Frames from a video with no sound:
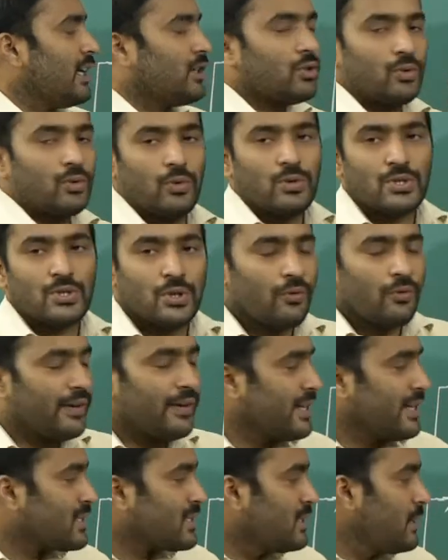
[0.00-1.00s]
electrodes
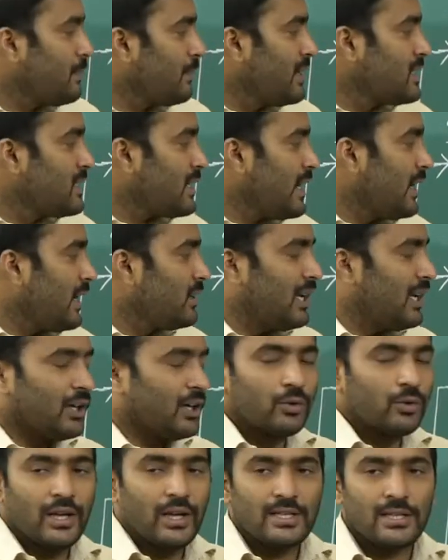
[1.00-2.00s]
when it is dipped inside the
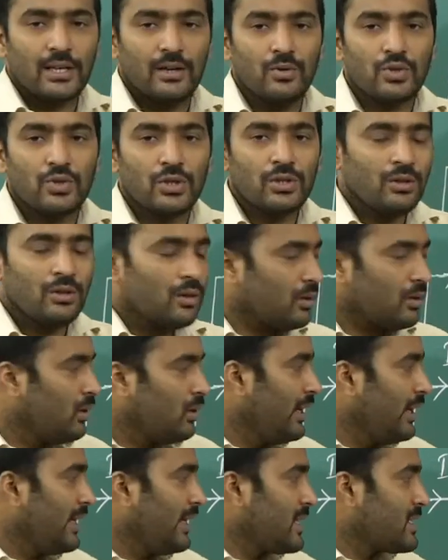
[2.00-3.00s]
electrolytic solution
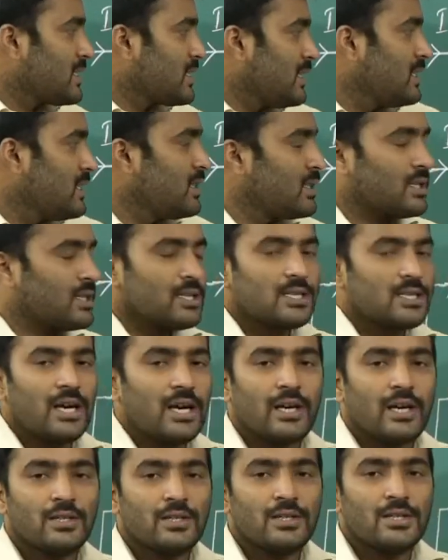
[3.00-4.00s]
it exchanges the
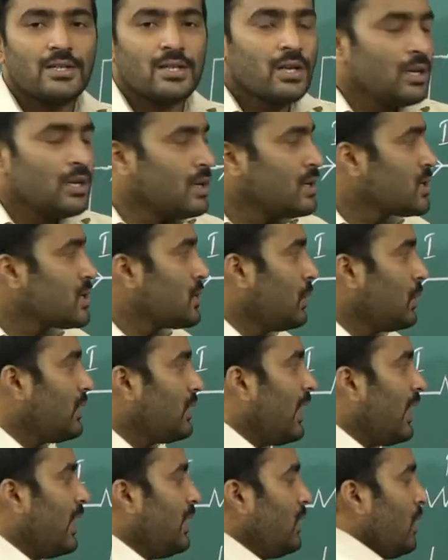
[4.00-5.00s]
charges so
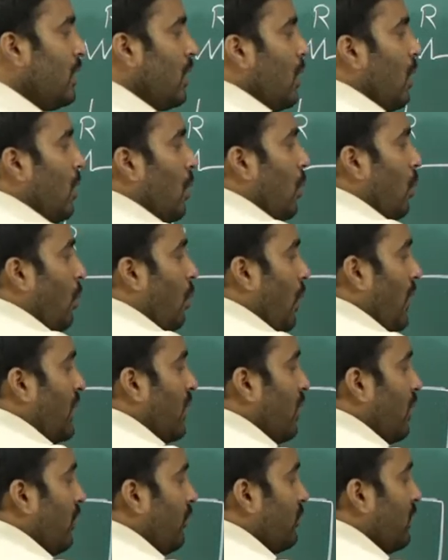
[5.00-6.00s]
that
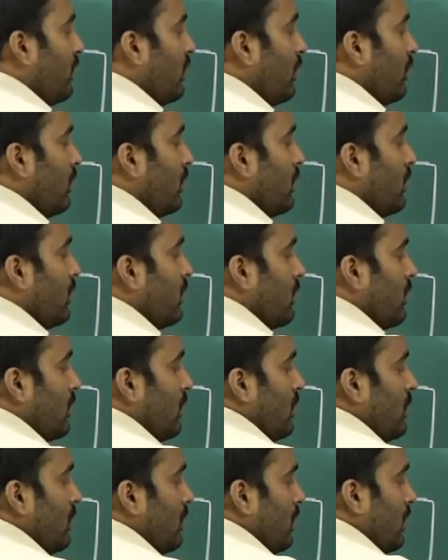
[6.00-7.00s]
one of the
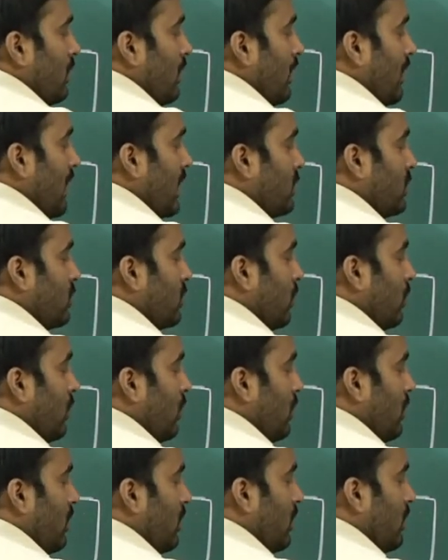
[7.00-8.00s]

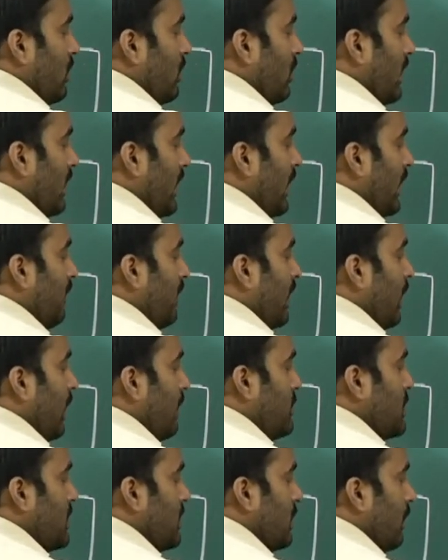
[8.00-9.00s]
electrode
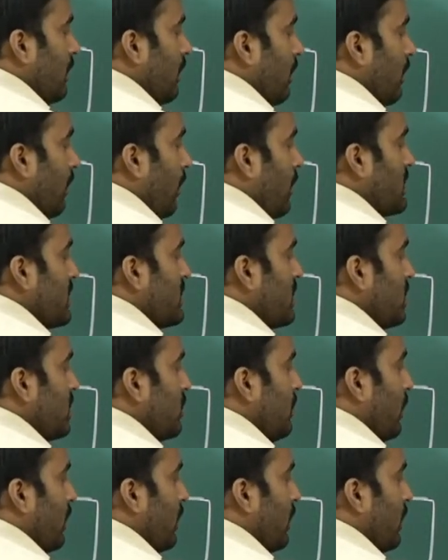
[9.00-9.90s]
develops a positive